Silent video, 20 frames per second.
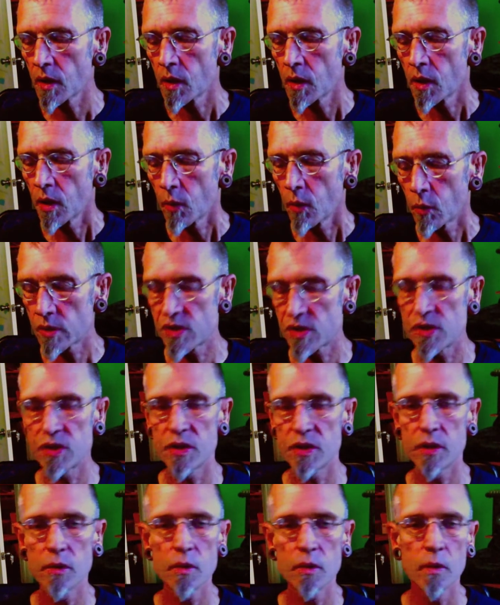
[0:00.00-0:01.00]
what you
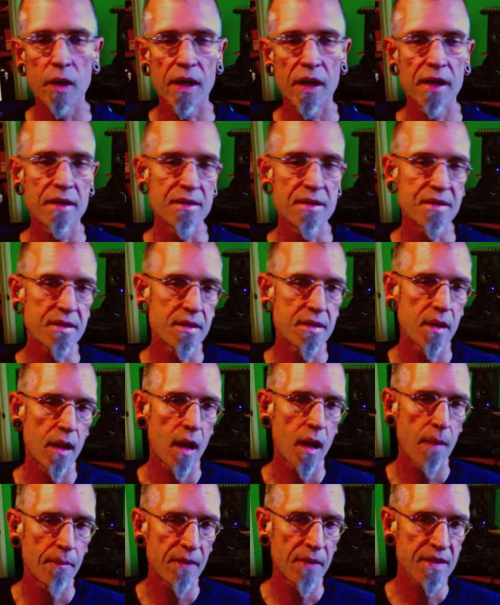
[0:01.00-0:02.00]
do is
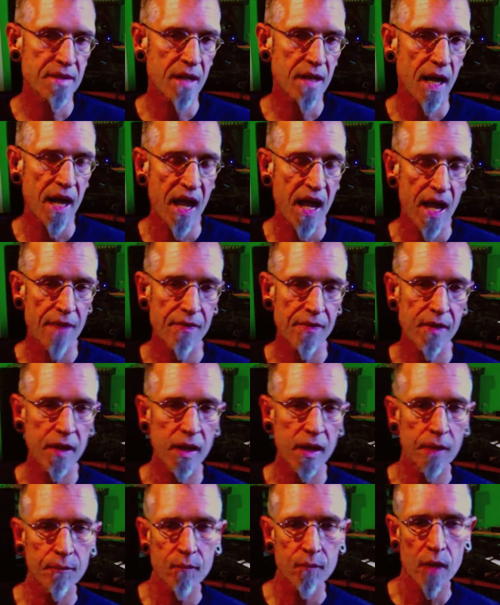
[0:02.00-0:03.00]
this guy
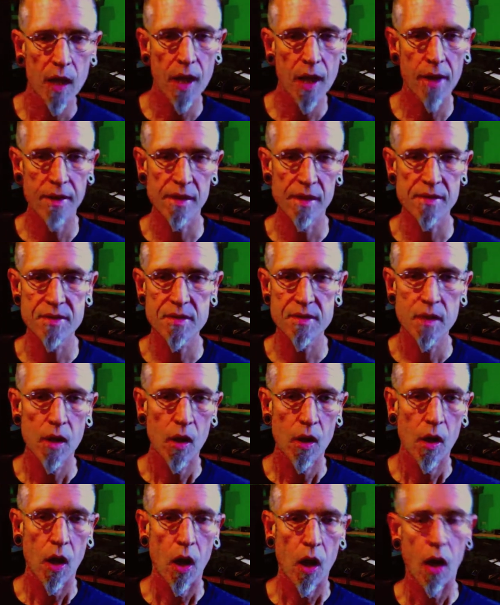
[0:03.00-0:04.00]
Anthony, and it's
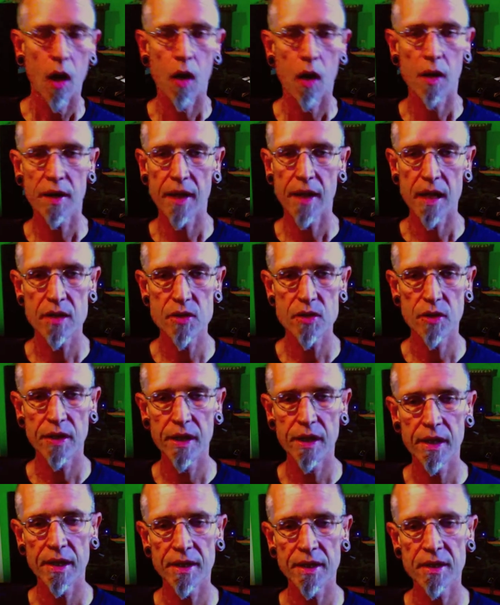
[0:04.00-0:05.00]

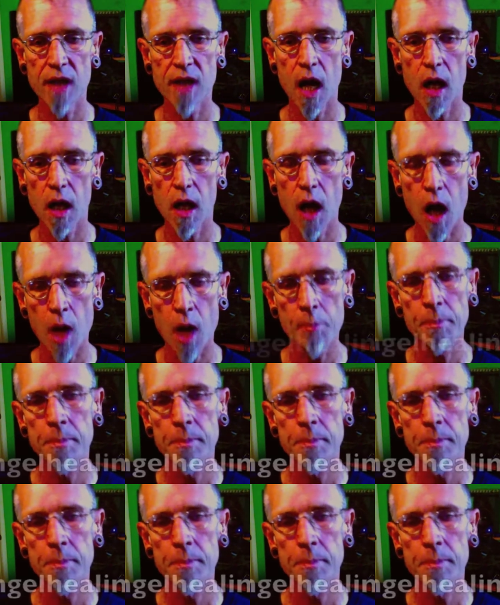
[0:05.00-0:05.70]
arcangelhealing.com